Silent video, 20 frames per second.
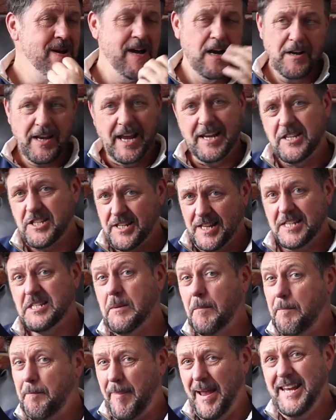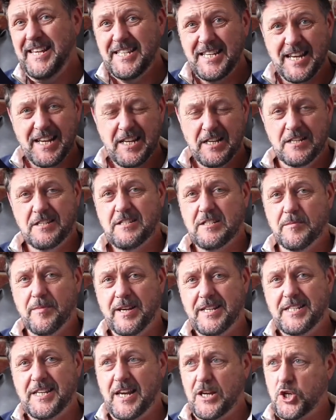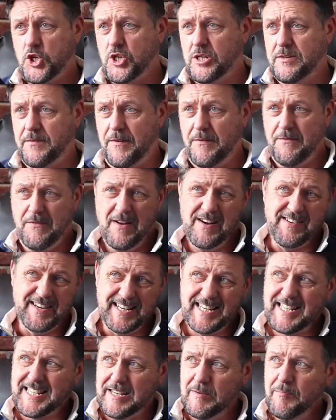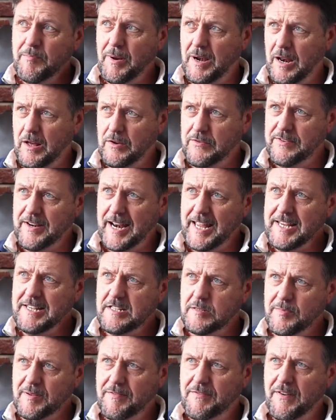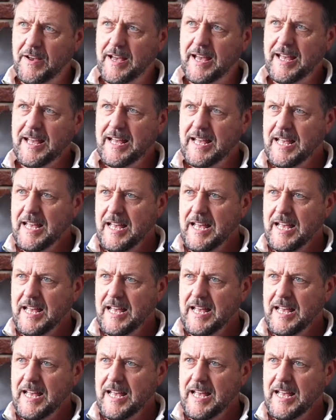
Okay, so that's a basic customization of a very simple overlay, to be fair.